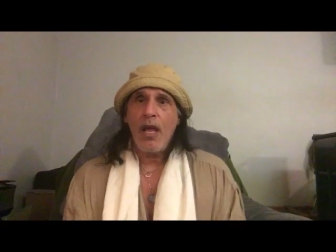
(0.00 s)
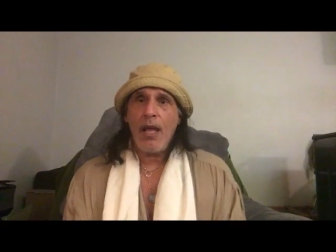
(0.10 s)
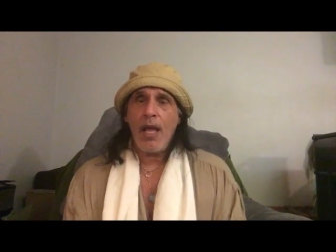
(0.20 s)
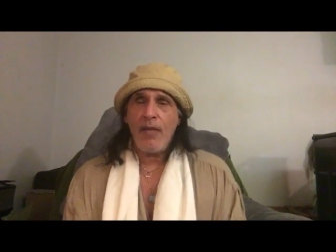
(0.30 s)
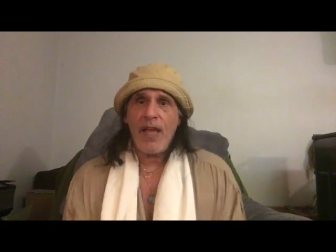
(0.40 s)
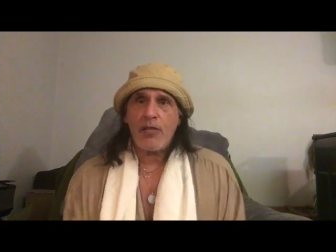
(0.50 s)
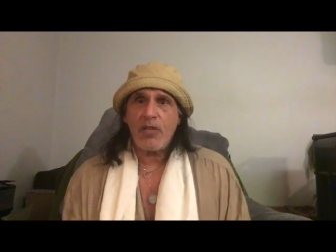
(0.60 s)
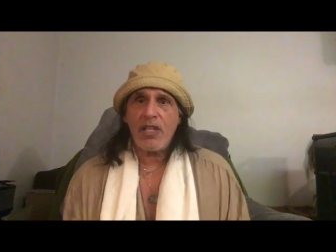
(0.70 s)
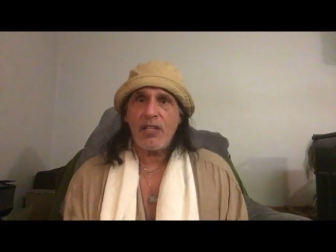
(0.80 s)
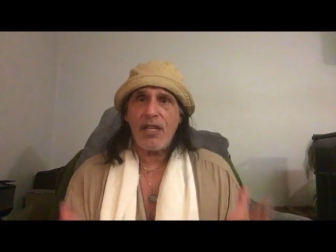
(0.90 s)
And, and that's
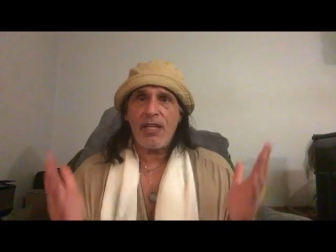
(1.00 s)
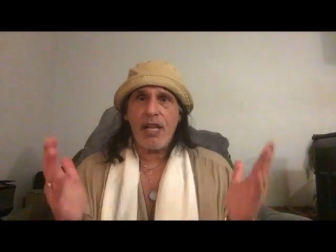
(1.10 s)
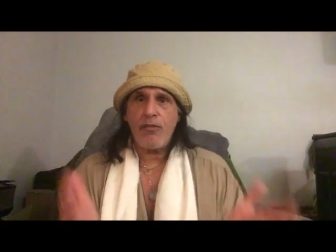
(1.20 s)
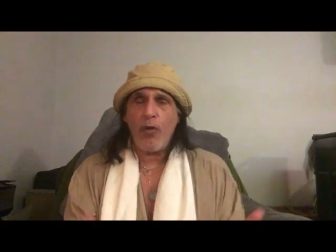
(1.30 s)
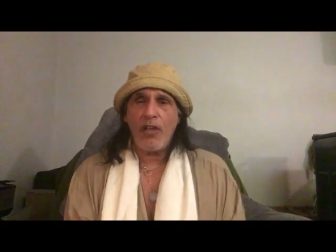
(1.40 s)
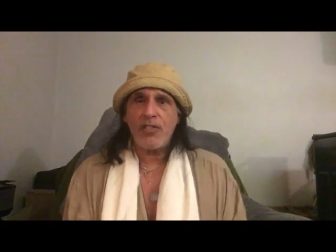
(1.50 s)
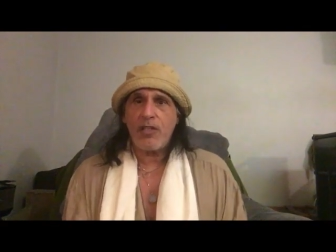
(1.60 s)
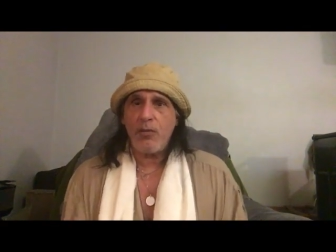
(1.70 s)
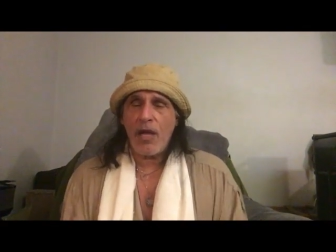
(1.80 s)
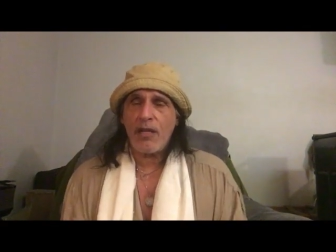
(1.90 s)
what they did. And then
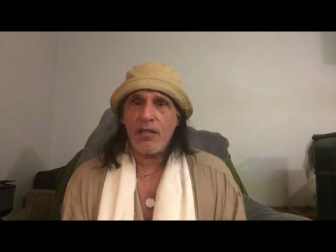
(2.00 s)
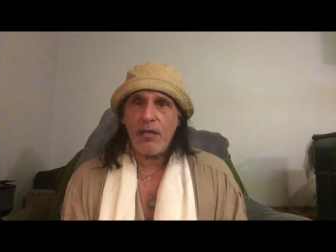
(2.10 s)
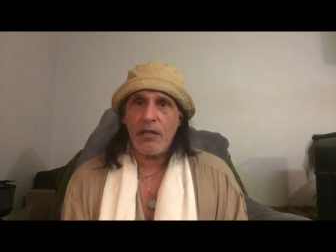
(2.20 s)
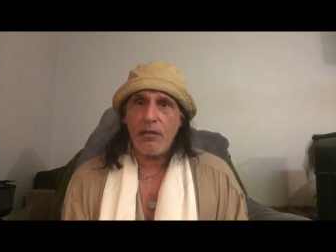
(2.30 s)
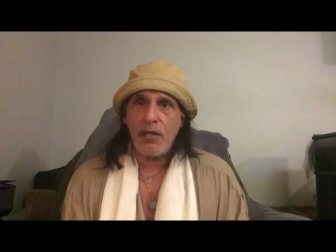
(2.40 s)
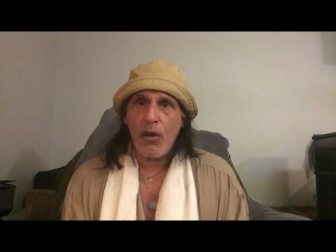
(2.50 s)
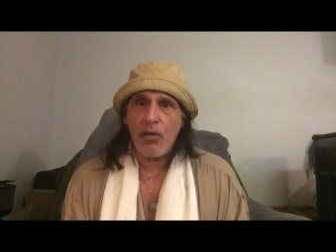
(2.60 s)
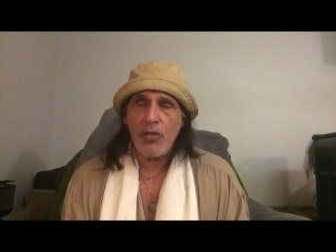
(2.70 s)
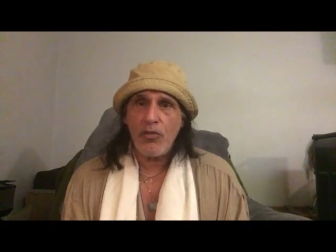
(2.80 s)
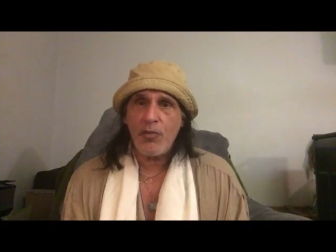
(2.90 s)
falsely wanted to, you know,
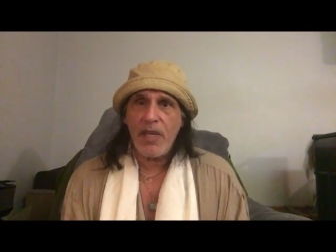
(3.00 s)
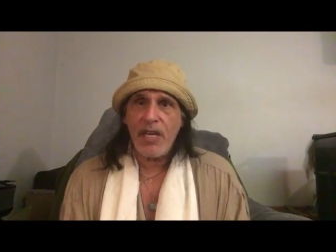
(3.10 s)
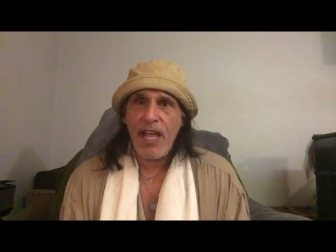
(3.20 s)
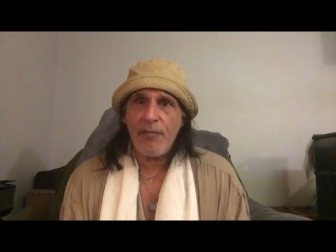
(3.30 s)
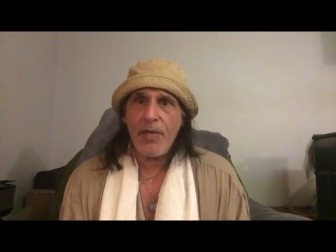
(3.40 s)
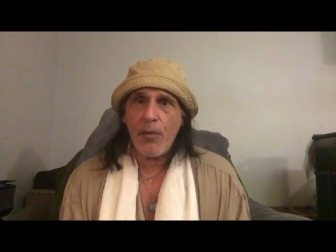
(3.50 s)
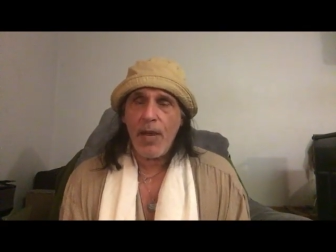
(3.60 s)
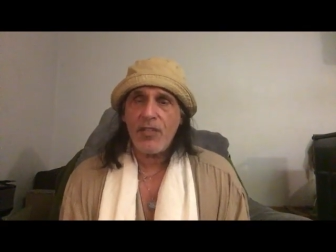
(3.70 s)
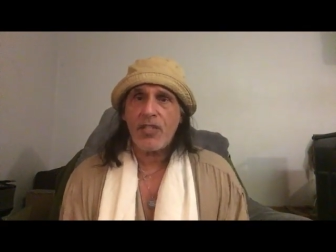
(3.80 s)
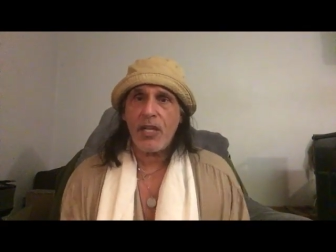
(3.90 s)
accuse me and have me
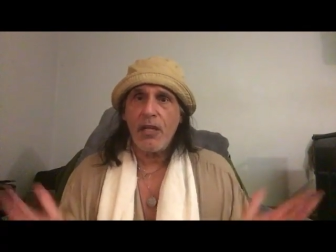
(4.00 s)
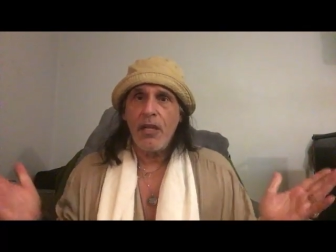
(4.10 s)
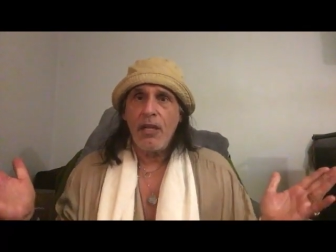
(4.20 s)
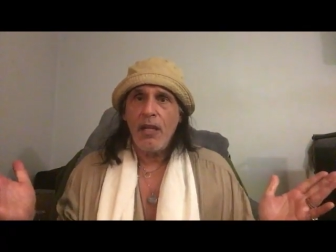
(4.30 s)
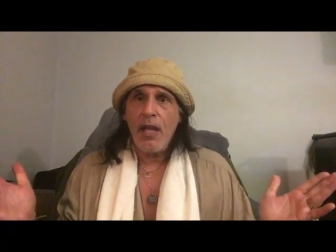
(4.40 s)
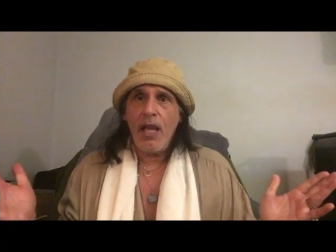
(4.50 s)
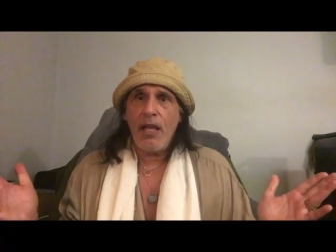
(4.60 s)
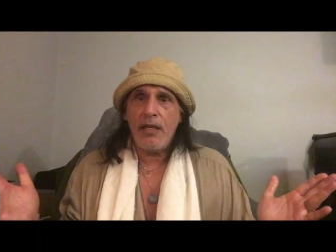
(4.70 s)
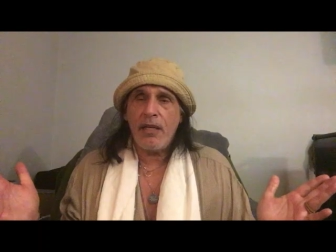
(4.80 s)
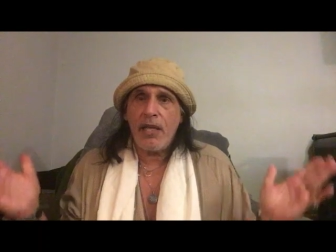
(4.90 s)
arrested.
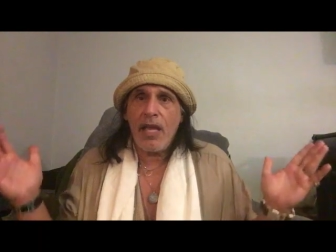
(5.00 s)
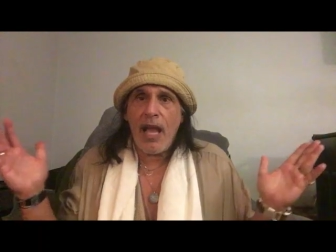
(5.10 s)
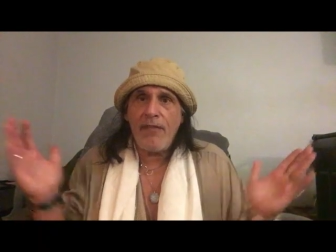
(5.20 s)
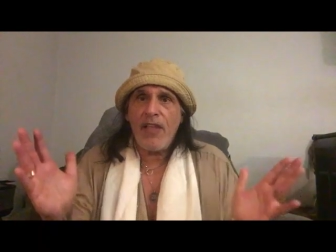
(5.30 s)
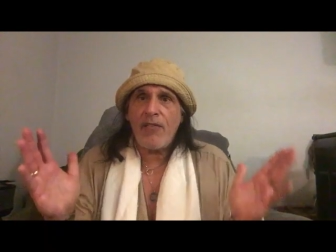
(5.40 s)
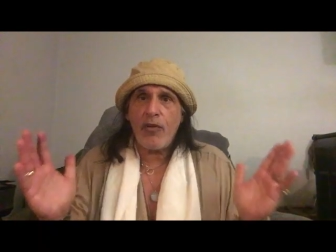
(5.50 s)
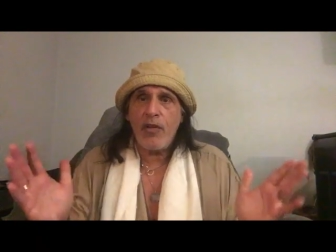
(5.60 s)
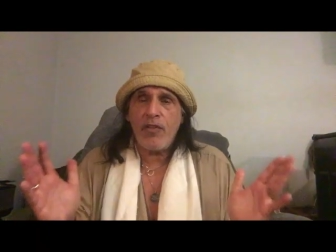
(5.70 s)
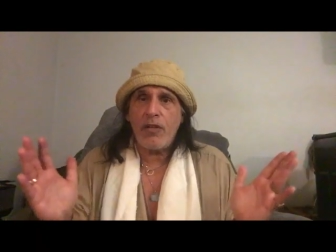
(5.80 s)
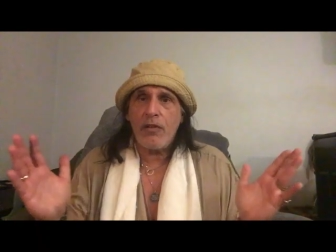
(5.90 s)
And again, I've never
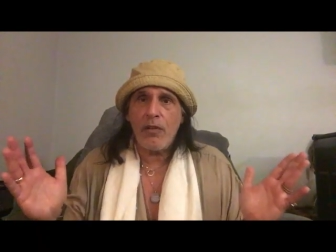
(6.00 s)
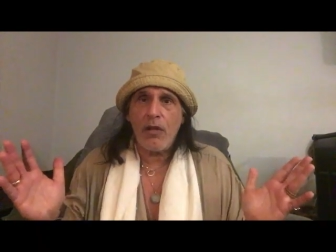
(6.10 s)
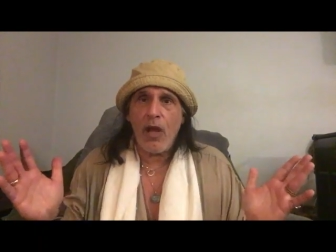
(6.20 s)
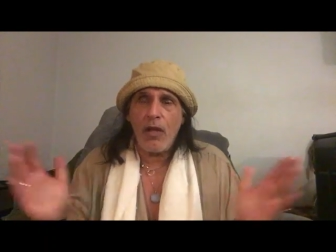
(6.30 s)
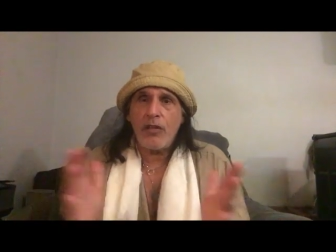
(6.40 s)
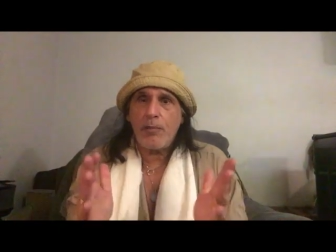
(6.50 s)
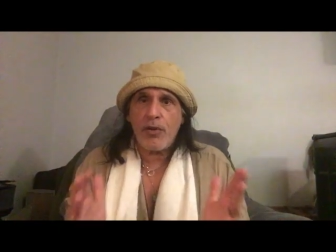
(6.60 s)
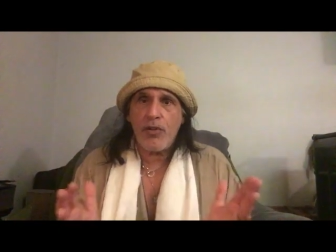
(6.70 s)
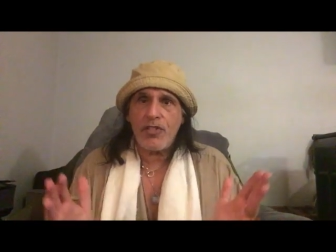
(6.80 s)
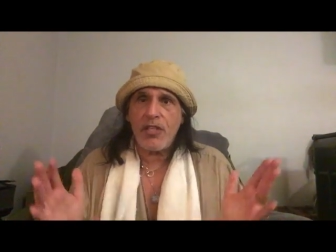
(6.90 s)
even hugged the
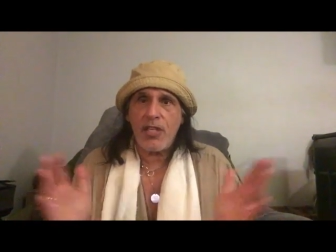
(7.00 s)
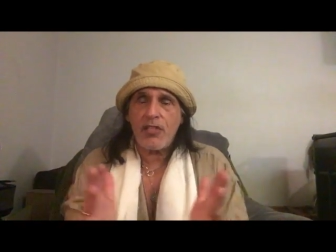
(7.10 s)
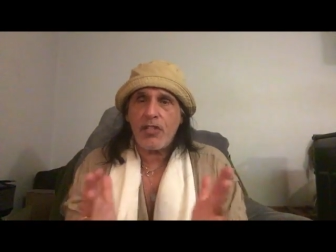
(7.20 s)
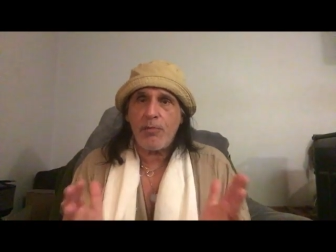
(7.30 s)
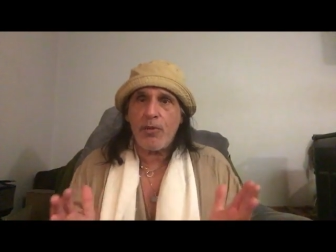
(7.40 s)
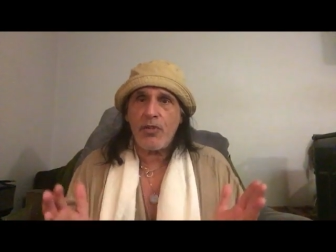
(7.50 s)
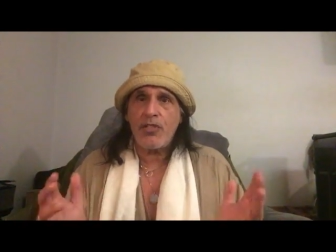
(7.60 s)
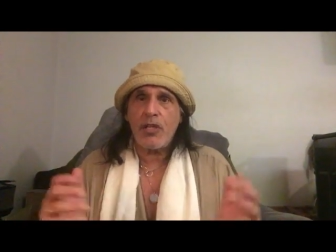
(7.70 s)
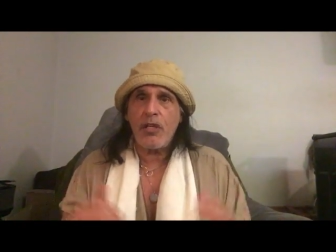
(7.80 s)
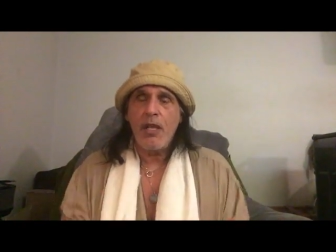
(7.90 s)
person, kissed the
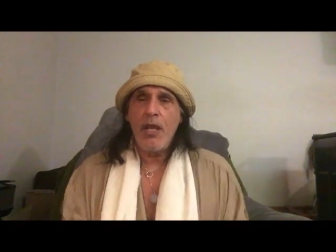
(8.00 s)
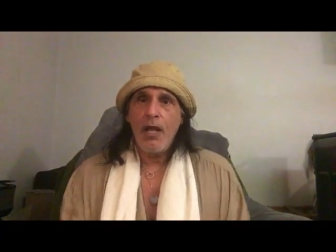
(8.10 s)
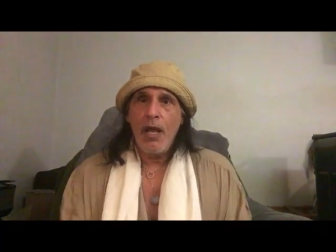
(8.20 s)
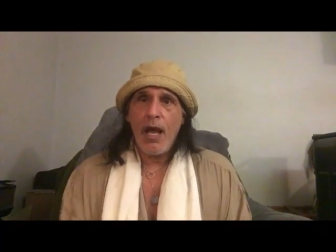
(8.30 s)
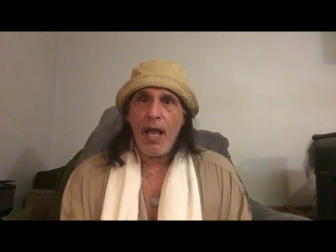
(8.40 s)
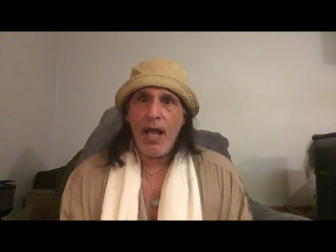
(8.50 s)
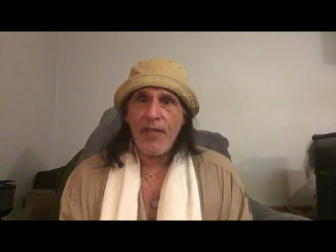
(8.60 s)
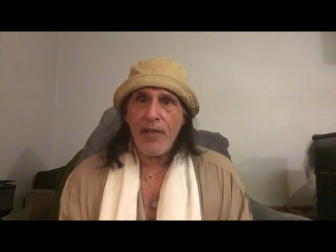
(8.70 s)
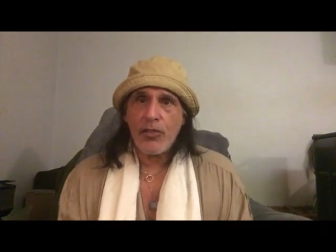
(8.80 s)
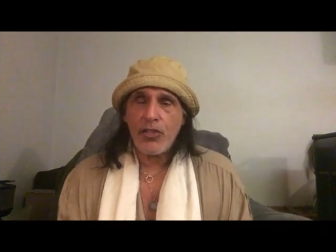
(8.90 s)
person. I
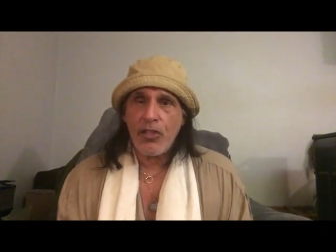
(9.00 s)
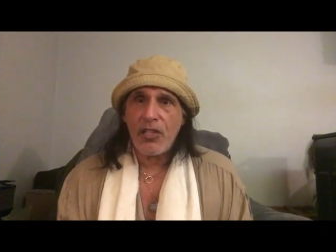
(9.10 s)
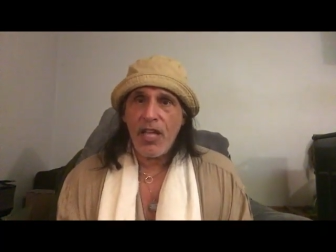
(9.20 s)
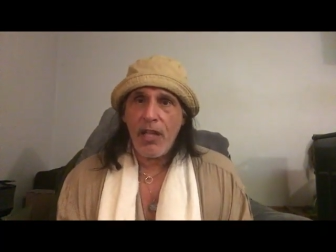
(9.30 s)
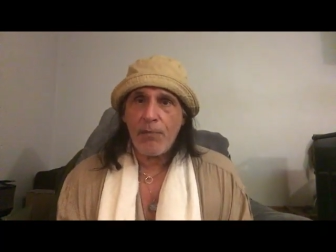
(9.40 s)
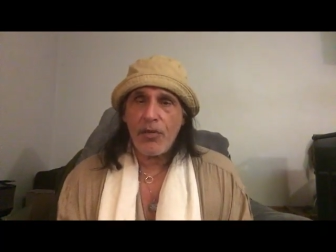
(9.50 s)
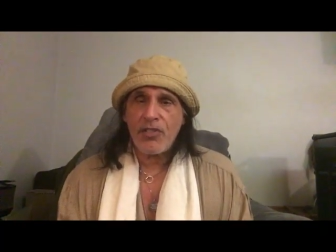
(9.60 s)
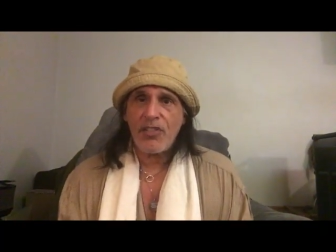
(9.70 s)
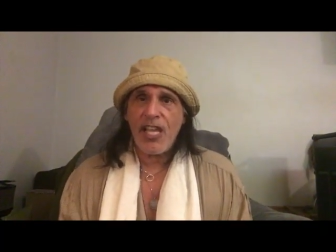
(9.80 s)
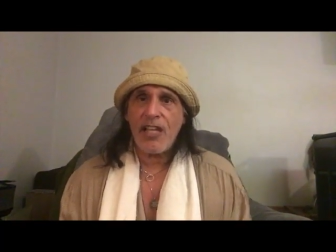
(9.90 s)
never shook the hand,
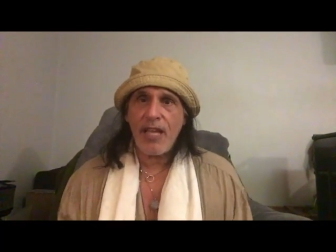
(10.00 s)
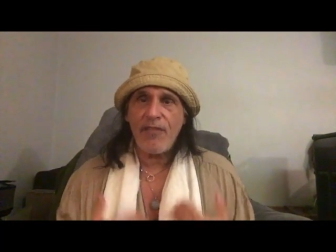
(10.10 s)
person's hand. I